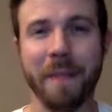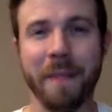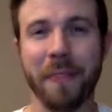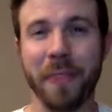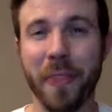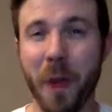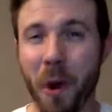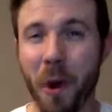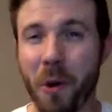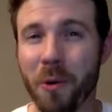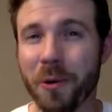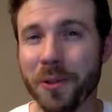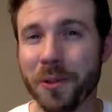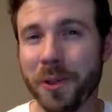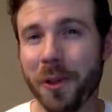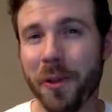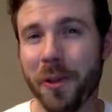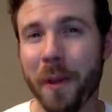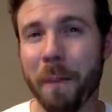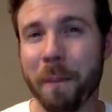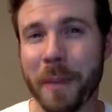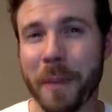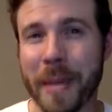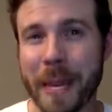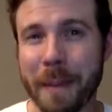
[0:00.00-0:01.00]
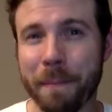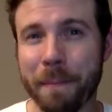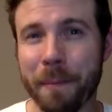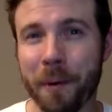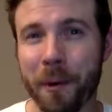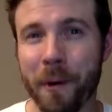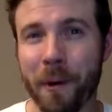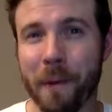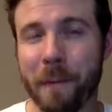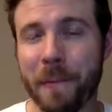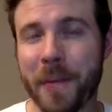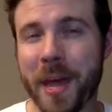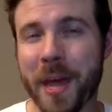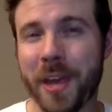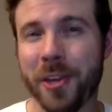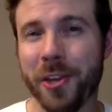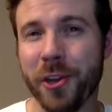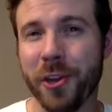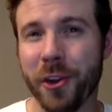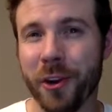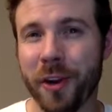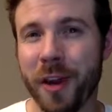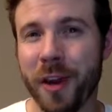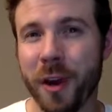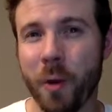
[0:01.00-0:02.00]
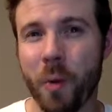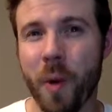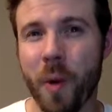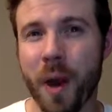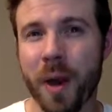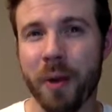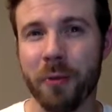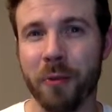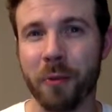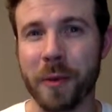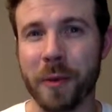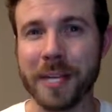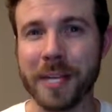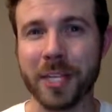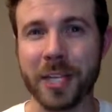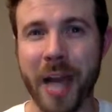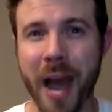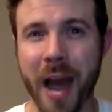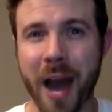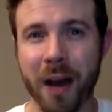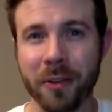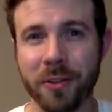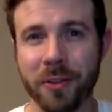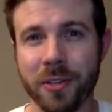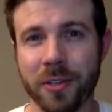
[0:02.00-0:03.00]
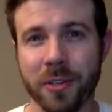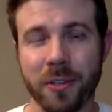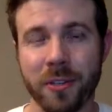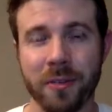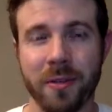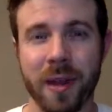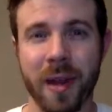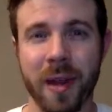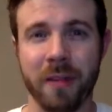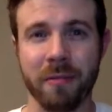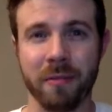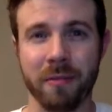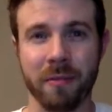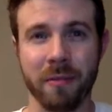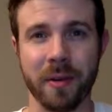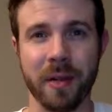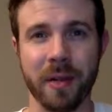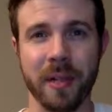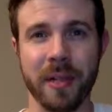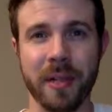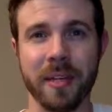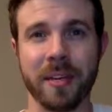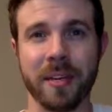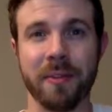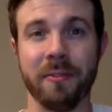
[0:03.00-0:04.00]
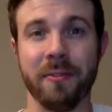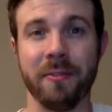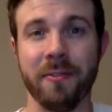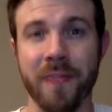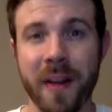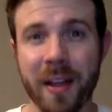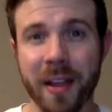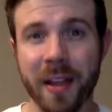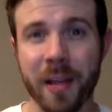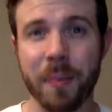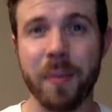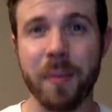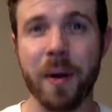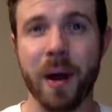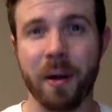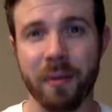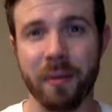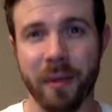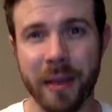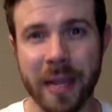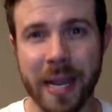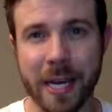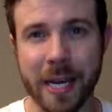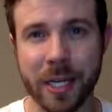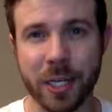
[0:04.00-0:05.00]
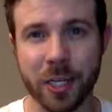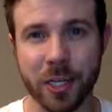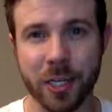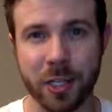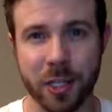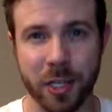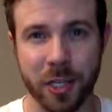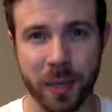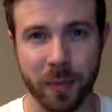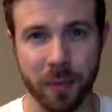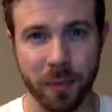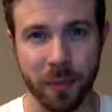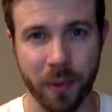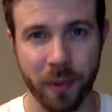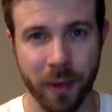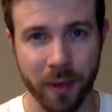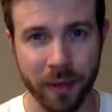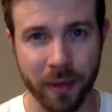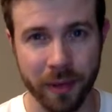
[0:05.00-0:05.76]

Those are the people that you're going to want to reach out to and really develop a relationship with.